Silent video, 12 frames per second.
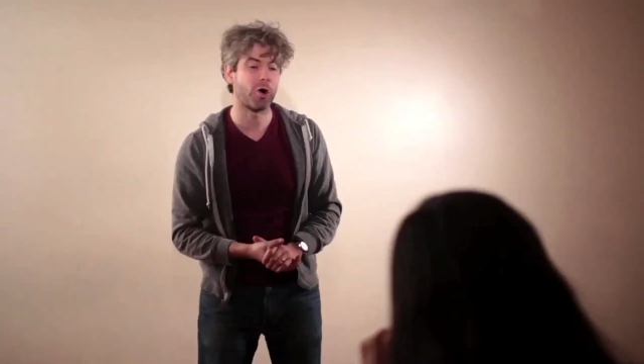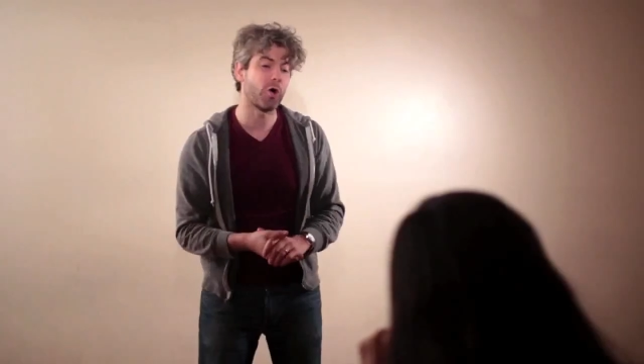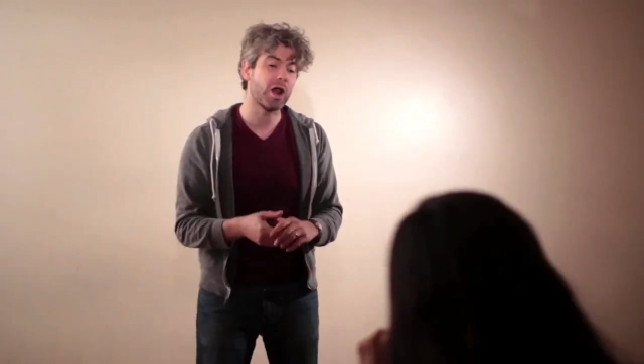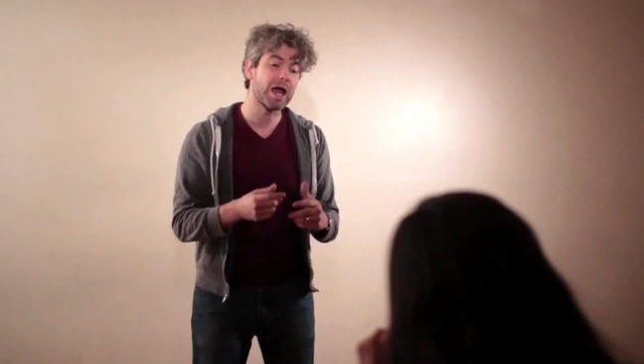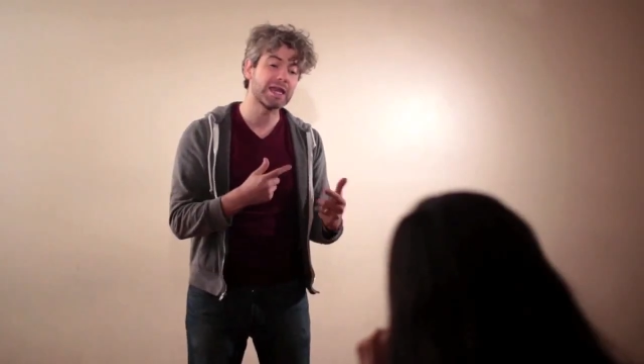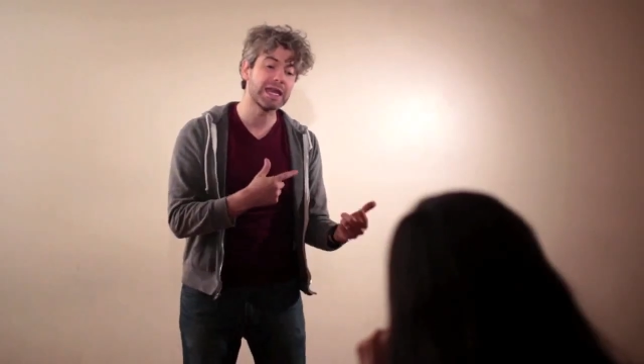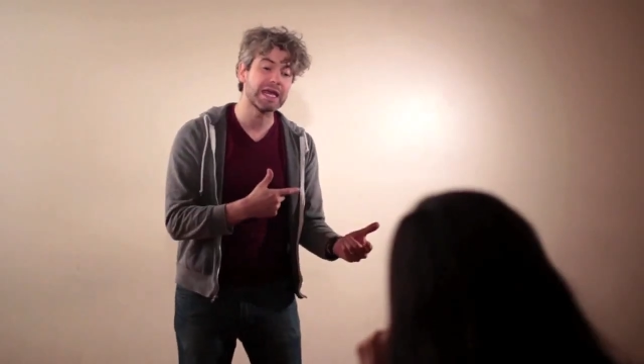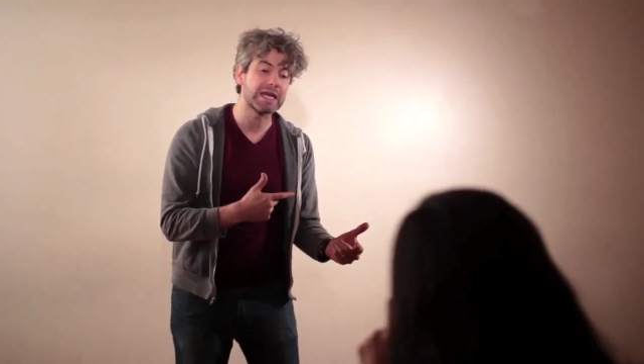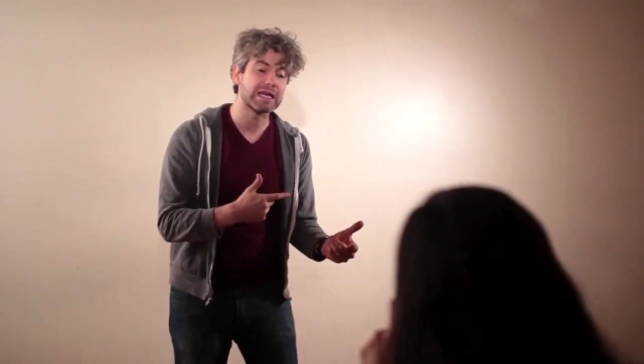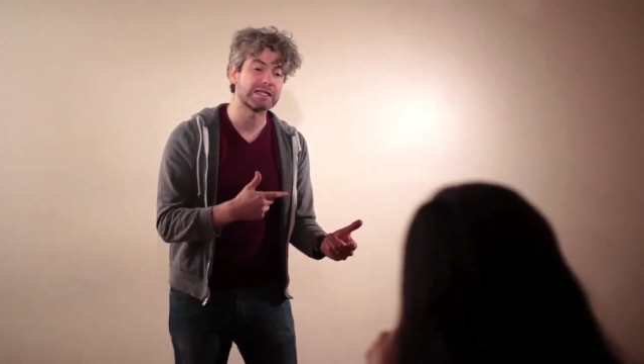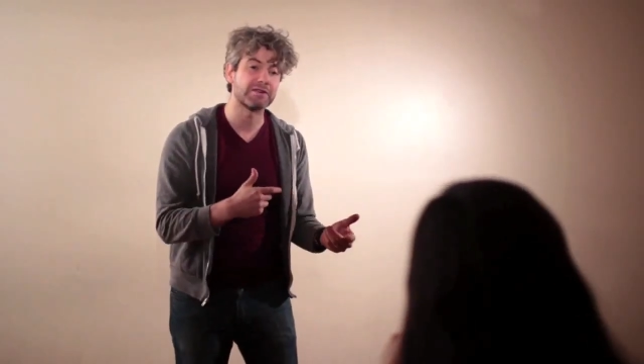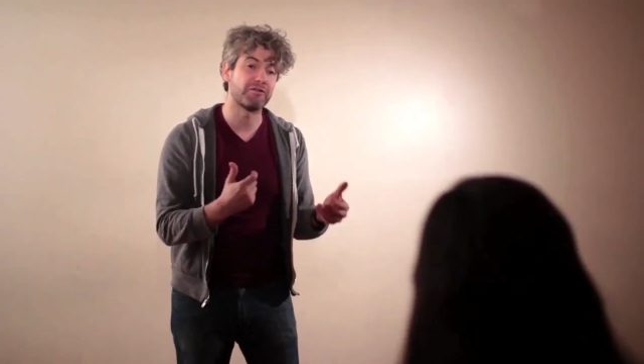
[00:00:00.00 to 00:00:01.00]
All I
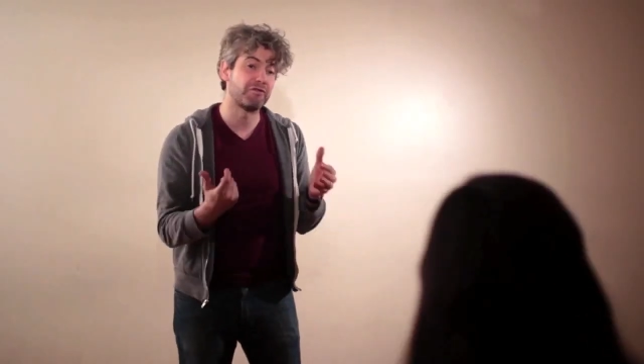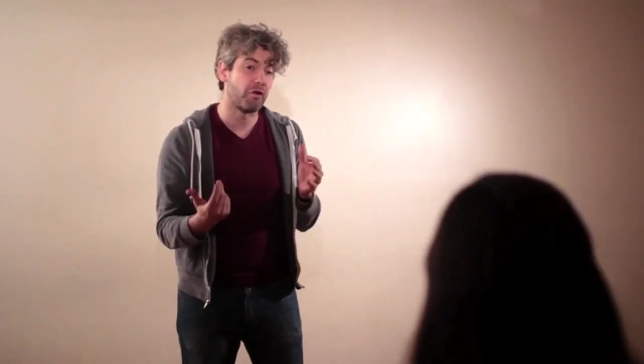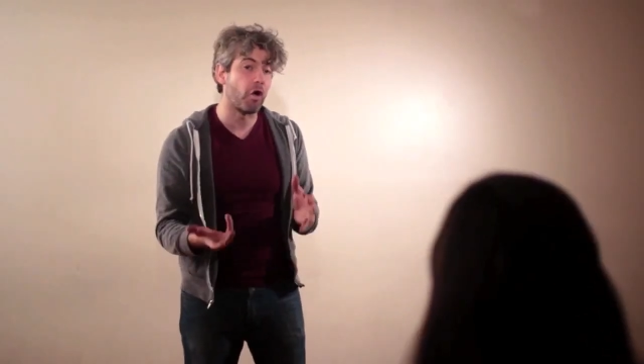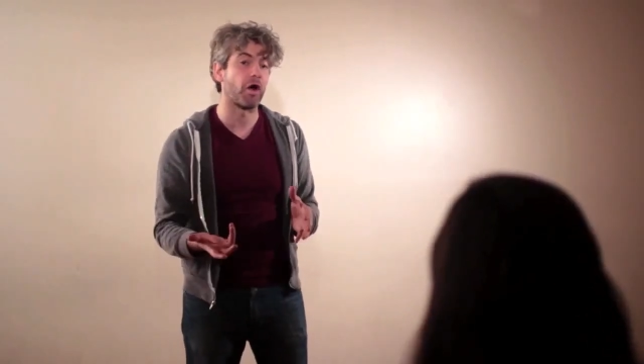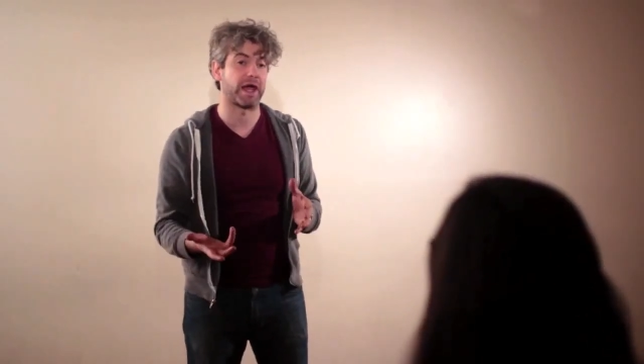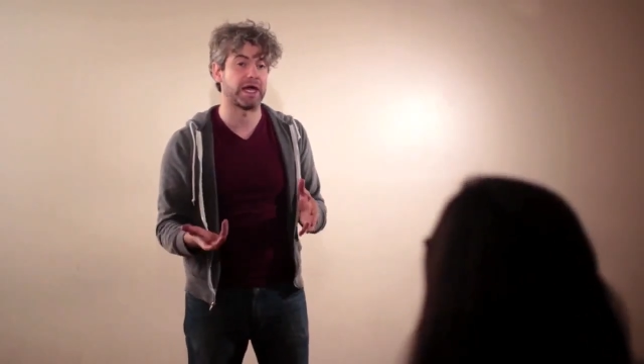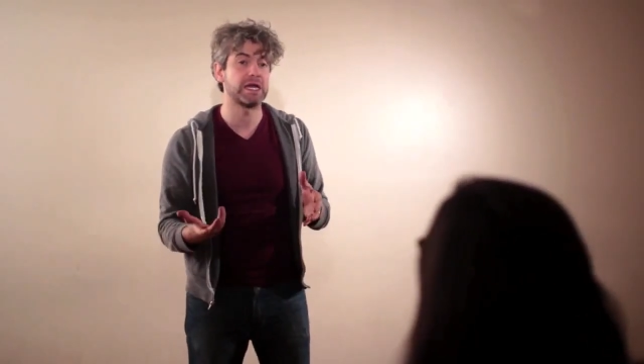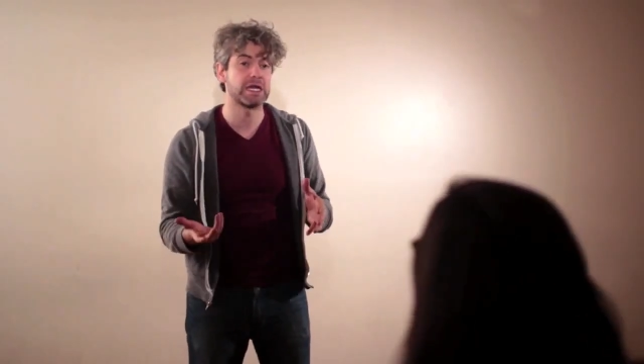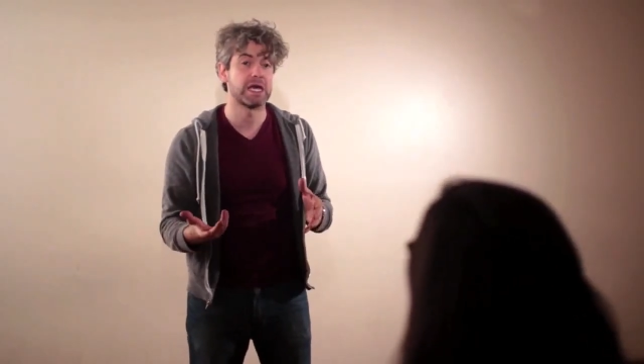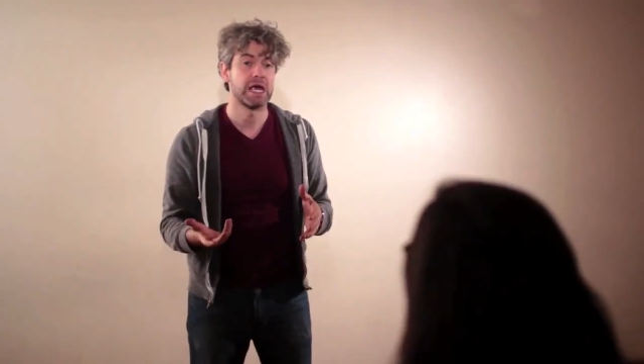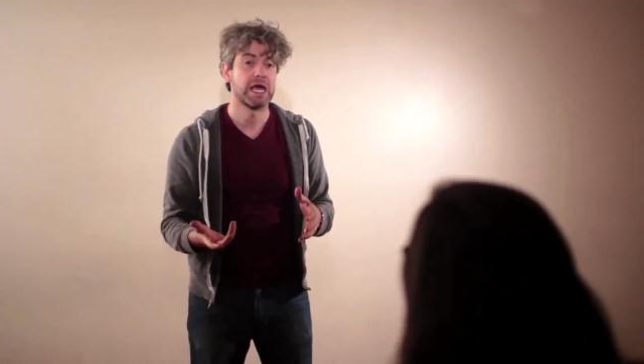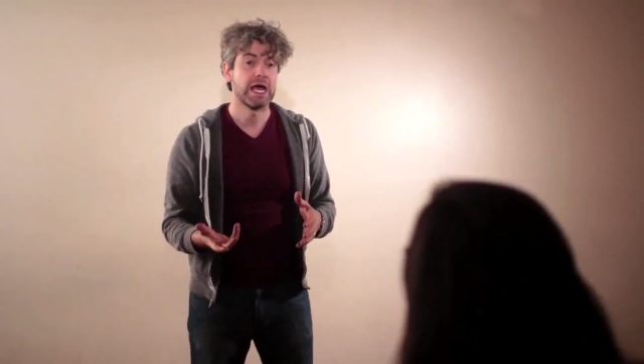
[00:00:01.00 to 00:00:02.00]
need is a void
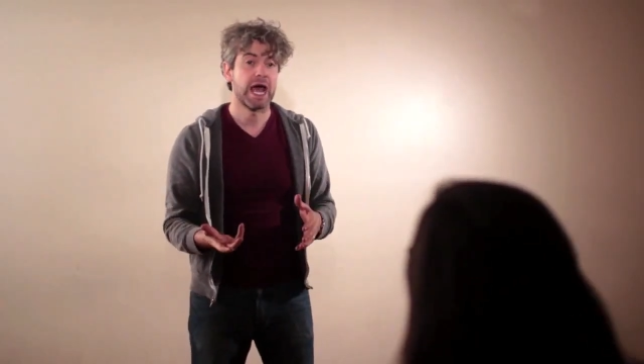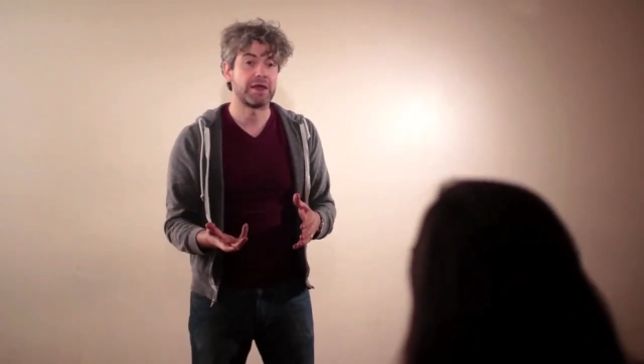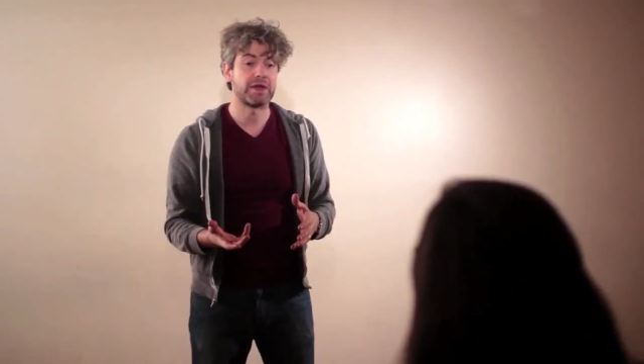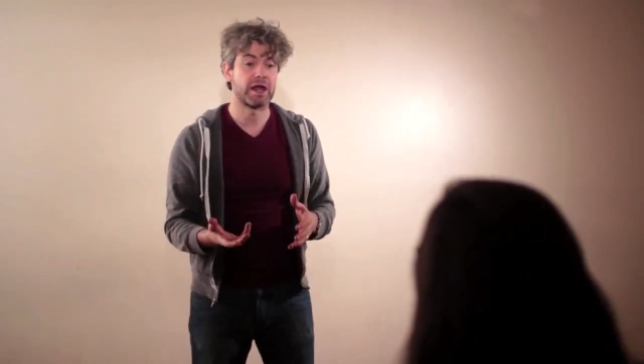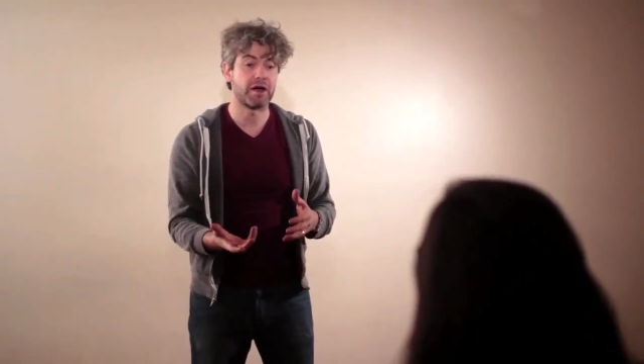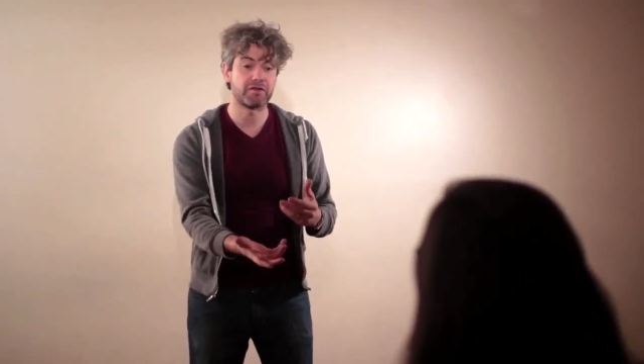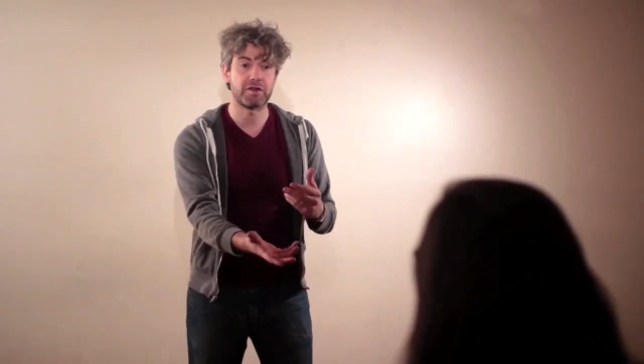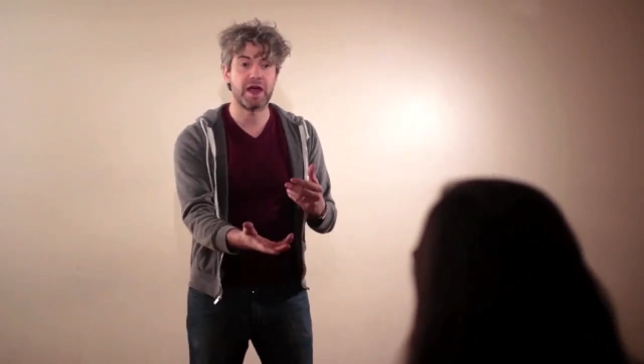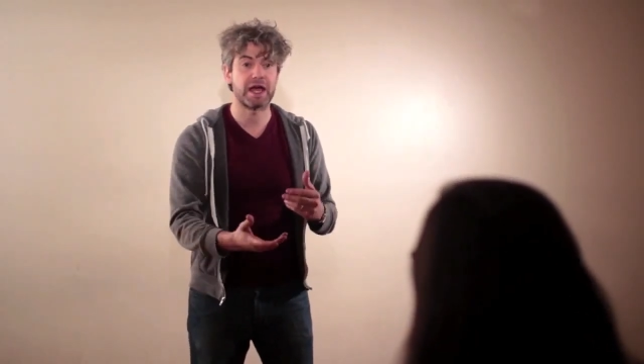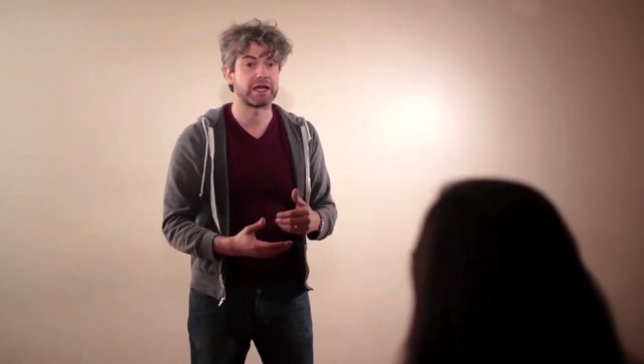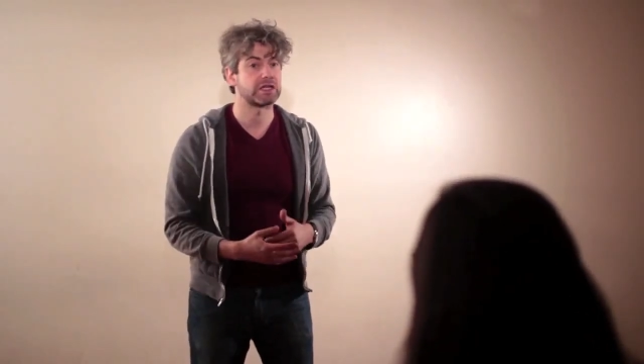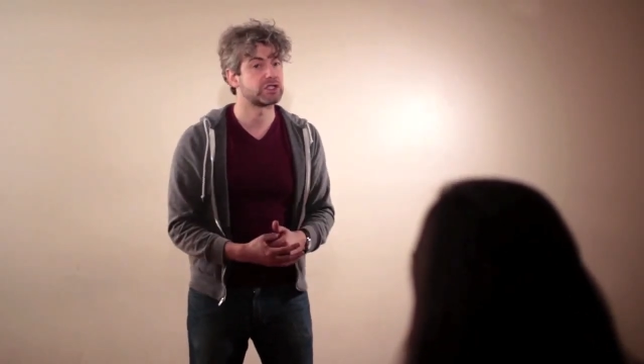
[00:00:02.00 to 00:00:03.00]
and then after
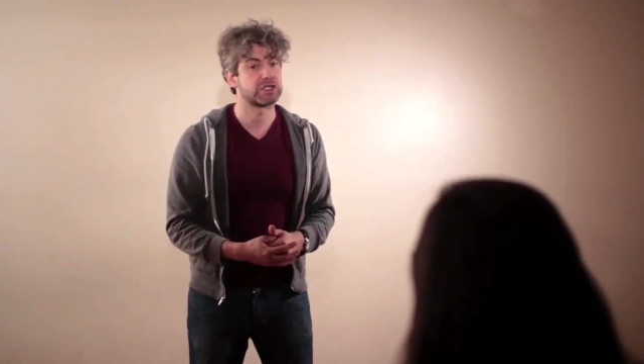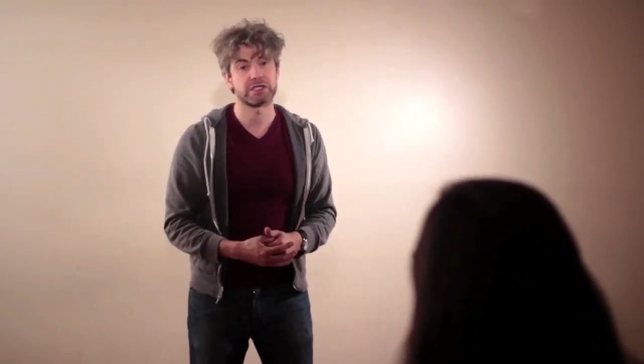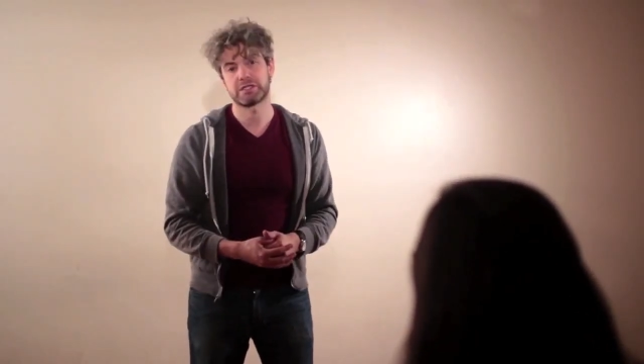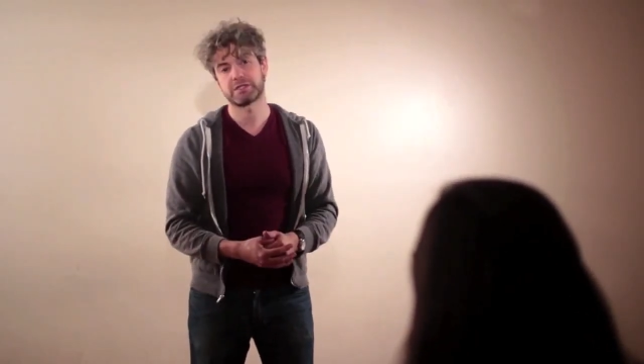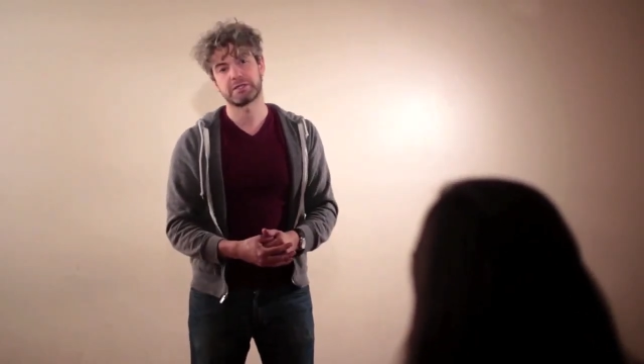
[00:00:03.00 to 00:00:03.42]
that, it's just